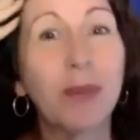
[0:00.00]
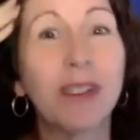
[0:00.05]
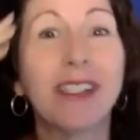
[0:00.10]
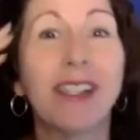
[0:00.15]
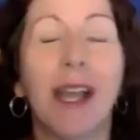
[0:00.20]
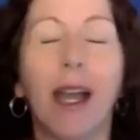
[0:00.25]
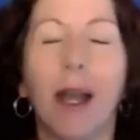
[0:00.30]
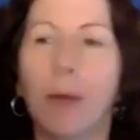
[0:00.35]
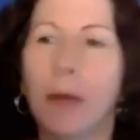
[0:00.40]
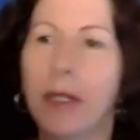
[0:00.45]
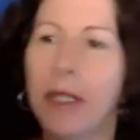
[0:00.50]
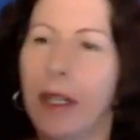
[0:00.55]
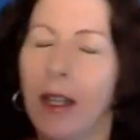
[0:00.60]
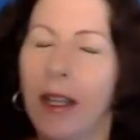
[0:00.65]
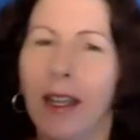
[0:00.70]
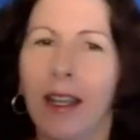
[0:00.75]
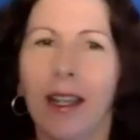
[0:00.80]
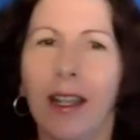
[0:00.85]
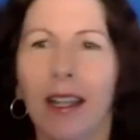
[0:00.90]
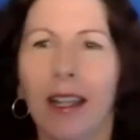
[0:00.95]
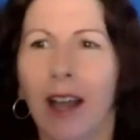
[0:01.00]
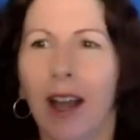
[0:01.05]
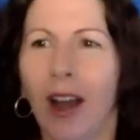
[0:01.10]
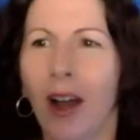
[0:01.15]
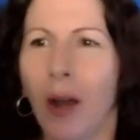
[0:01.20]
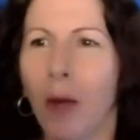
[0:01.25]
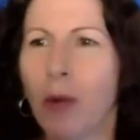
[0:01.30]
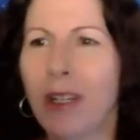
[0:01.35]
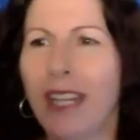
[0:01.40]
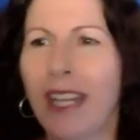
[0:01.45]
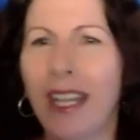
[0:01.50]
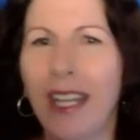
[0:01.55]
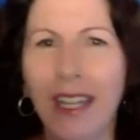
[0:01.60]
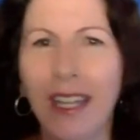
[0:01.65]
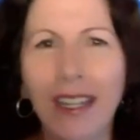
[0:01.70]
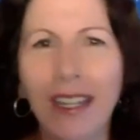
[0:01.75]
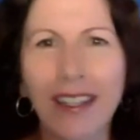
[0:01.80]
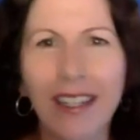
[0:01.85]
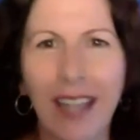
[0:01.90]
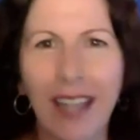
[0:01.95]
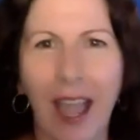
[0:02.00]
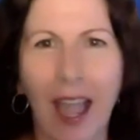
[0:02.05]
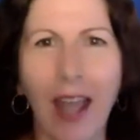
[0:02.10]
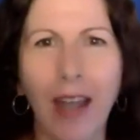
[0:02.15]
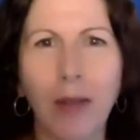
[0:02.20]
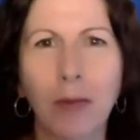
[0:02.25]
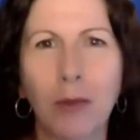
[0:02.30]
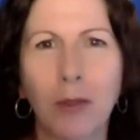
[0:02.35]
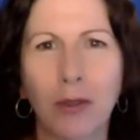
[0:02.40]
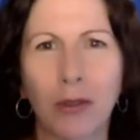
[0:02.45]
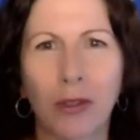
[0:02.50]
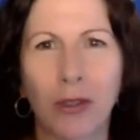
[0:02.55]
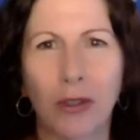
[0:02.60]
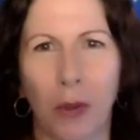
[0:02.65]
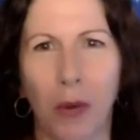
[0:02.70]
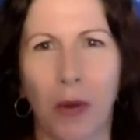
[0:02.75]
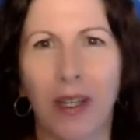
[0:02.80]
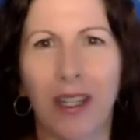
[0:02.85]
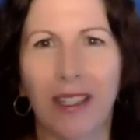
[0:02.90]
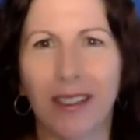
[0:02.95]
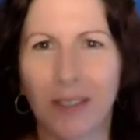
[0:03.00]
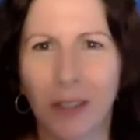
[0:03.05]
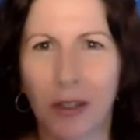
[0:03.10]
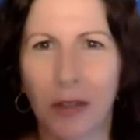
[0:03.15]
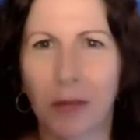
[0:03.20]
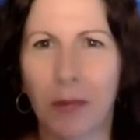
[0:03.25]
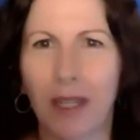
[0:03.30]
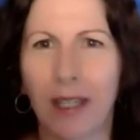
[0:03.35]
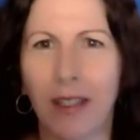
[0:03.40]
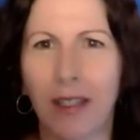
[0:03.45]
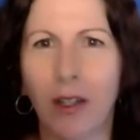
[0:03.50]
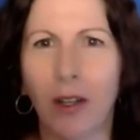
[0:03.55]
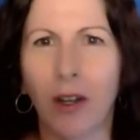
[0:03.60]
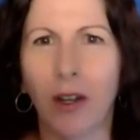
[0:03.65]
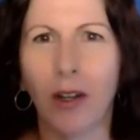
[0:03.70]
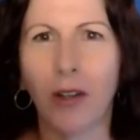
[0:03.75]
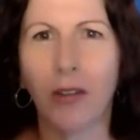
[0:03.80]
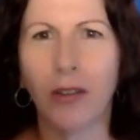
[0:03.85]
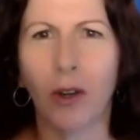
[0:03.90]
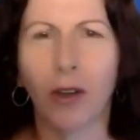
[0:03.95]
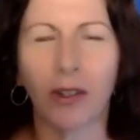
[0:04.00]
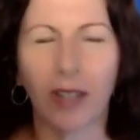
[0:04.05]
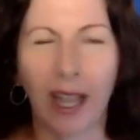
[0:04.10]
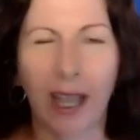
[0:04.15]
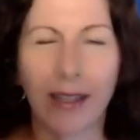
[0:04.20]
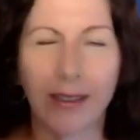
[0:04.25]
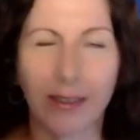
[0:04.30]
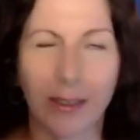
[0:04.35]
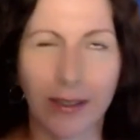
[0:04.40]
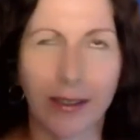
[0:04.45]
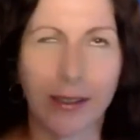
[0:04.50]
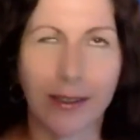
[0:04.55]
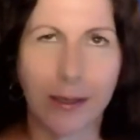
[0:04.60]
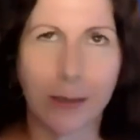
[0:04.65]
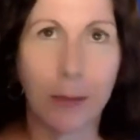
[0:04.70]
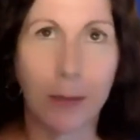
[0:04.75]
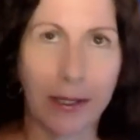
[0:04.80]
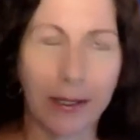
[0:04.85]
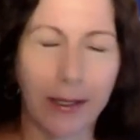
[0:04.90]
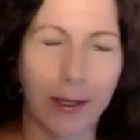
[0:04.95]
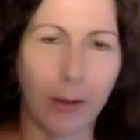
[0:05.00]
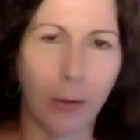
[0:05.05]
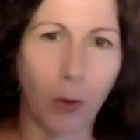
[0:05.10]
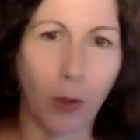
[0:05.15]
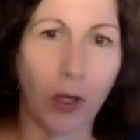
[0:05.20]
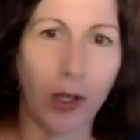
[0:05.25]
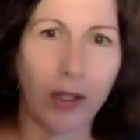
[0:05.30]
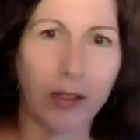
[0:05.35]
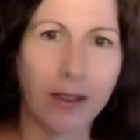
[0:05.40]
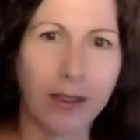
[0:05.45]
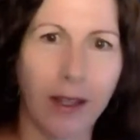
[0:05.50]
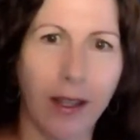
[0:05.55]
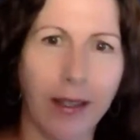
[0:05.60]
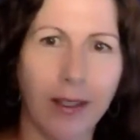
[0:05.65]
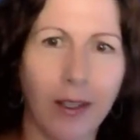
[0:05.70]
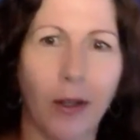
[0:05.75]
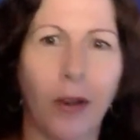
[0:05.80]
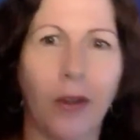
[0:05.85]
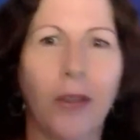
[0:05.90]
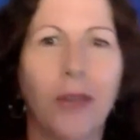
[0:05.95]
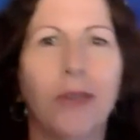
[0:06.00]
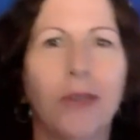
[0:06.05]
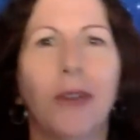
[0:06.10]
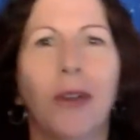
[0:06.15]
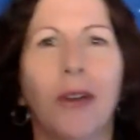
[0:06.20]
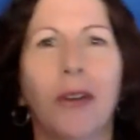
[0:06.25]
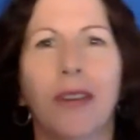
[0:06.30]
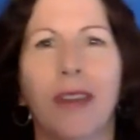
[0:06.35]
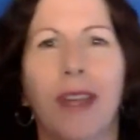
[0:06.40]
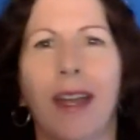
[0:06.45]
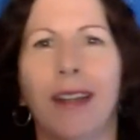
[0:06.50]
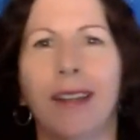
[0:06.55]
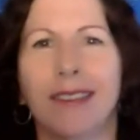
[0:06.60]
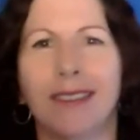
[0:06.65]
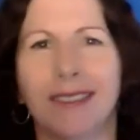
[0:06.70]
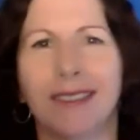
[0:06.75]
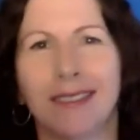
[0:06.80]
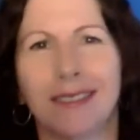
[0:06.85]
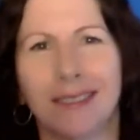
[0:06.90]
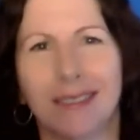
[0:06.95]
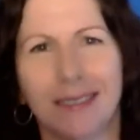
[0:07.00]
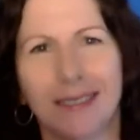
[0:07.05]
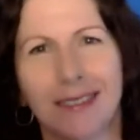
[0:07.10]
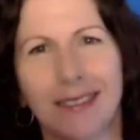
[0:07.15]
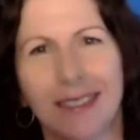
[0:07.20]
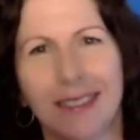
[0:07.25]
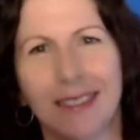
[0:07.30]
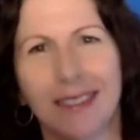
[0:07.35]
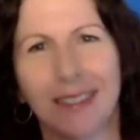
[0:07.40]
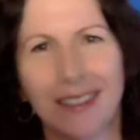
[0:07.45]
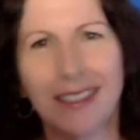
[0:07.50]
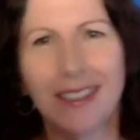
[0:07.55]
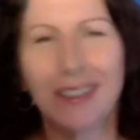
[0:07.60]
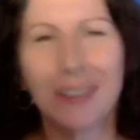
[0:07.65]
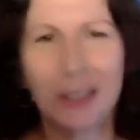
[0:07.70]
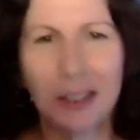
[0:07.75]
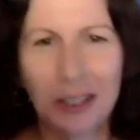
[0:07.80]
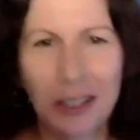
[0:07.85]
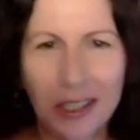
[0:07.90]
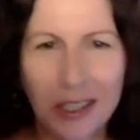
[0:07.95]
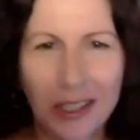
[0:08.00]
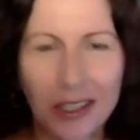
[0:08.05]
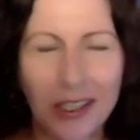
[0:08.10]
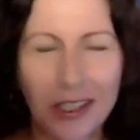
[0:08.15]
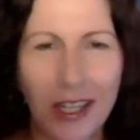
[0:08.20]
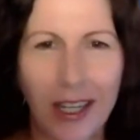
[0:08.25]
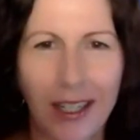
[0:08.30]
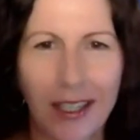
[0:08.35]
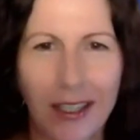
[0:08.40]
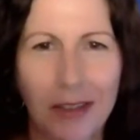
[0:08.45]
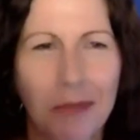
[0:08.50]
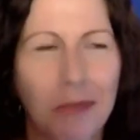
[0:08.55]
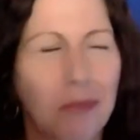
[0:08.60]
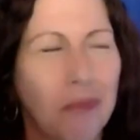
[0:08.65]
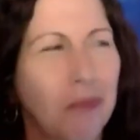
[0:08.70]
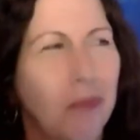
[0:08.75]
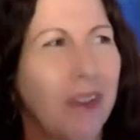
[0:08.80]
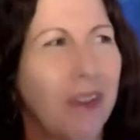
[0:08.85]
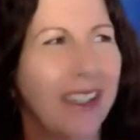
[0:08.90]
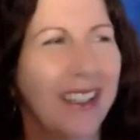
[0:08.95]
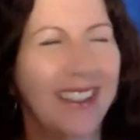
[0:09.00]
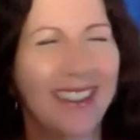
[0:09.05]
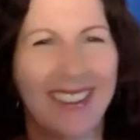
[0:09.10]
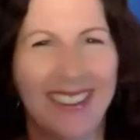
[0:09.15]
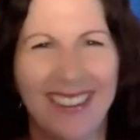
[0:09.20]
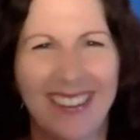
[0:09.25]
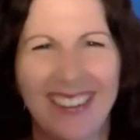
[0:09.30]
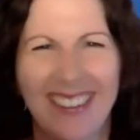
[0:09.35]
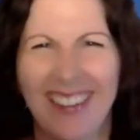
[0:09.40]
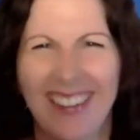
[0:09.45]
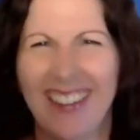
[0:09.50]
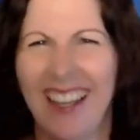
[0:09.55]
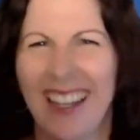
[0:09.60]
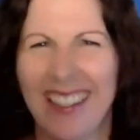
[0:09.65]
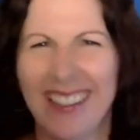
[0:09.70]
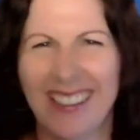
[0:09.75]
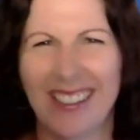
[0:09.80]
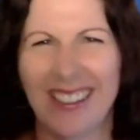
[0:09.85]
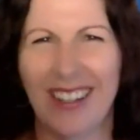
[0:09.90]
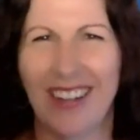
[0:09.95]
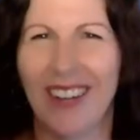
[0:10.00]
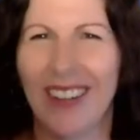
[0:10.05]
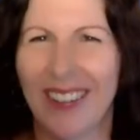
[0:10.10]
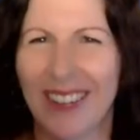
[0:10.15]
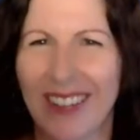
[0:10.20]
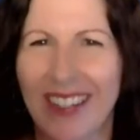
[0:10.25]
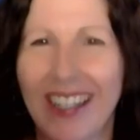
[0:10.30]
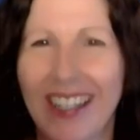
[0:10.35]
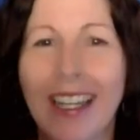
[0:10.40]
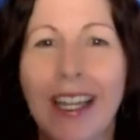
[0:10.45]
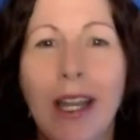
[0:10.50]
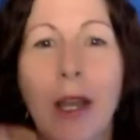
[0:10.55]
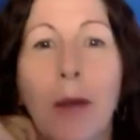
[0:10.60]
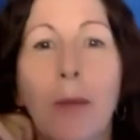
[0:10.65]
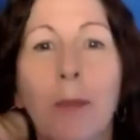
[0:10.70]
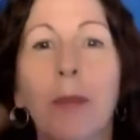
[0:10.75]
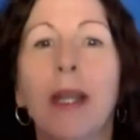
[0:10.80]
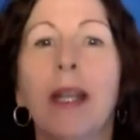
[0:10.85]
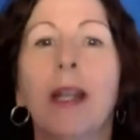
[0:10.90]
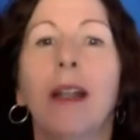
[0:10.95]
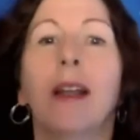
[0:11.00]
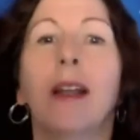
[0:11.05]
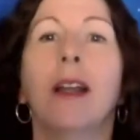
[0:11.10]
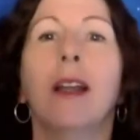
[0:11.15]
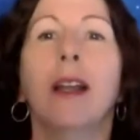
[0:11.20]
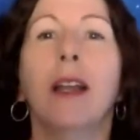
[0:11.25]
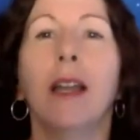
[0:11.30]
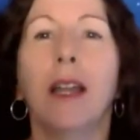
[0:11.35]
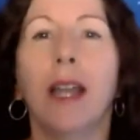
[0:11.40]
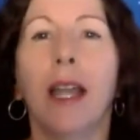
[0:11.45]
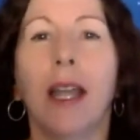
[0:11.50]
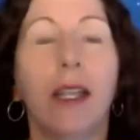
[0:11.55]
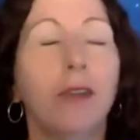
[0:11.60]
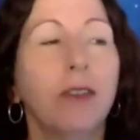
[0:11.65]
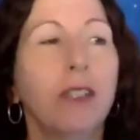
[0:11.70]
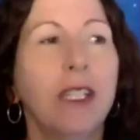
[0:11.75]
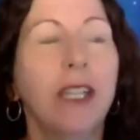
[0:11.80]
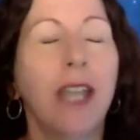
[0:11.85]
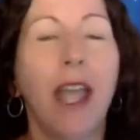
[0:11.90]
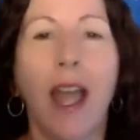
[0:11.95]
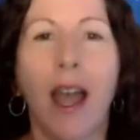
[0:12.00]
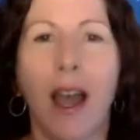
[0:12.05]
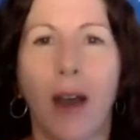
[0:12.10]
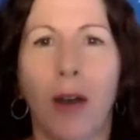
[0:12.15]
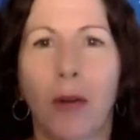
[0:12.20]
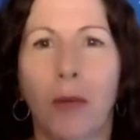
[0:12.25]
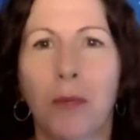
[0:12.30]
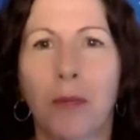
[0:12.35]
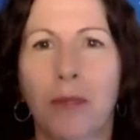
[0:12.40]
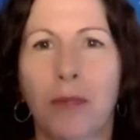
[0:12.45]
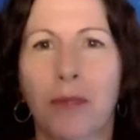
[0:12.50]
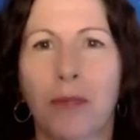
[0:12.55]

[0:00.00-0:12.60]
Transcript: bizarre, but I would hear the animals talking to me, not actually speaking words, like, not that, didn't need sort of way. But even now,